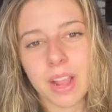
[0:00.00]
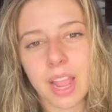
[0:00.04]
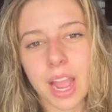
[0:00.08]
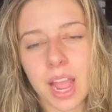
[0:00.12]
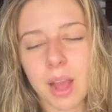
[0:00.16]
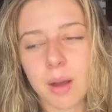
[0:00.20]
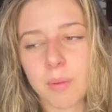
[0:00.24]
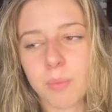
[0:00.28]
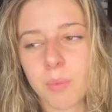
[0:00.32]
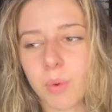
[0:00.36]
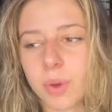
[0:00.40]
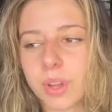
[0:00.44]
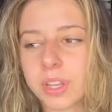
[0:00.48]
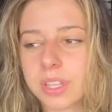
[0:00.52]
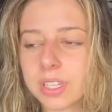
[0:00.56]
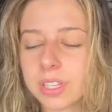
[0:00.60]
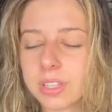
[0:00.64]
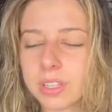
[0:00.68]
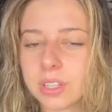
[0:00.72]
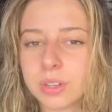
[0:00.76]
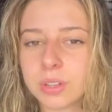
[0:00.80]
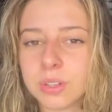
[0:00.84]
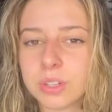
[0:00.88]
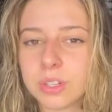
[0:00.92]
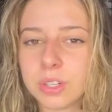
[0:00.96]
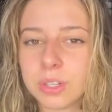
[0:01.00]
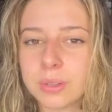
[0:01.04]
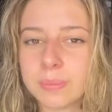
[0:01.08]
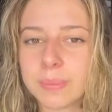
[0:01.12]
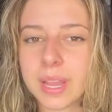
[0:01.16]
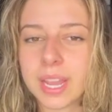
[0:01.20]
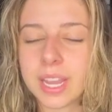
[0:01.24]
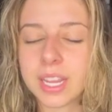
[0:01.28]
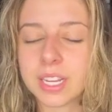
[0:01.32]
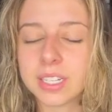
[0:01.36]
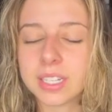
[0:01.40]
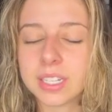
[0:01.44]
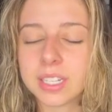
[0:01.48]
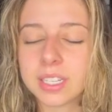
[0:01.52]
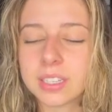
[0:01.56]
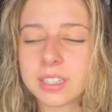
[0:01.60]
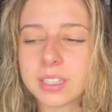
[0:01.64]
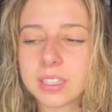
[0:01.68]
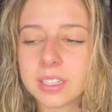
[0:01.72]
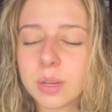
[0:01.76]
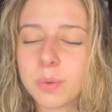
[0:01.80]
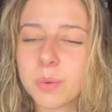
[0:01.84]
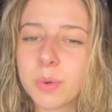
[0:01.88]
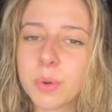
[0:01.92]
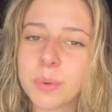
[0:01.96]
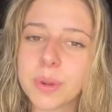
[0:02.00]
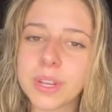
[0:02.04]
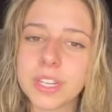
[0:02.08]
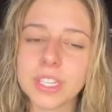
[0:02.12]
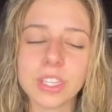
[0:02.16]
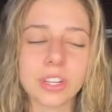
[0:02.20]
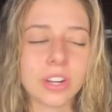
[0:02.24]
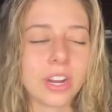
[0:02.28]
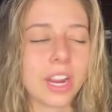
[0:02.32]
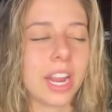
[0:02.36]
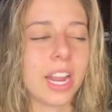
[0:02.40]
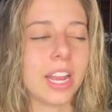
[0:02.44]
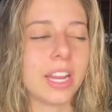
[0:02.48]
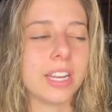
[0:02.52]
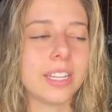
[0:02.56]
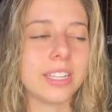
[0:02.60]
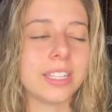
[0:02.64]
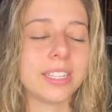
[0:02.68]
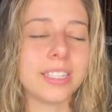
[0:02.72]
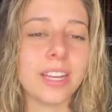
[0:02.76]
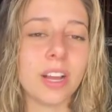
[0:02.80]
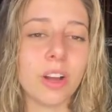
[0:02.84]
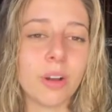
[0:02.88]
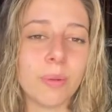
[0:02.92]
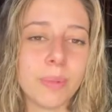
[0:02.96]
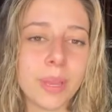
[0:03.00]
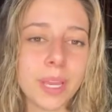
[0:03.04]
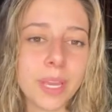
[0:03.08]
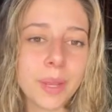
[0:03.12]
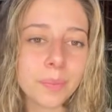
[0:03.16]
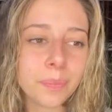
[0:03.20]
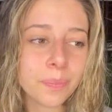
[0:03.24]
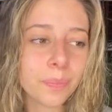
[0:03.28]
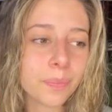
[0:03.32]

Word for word: cowboys in those two pages? Someone raise their hand and tell me.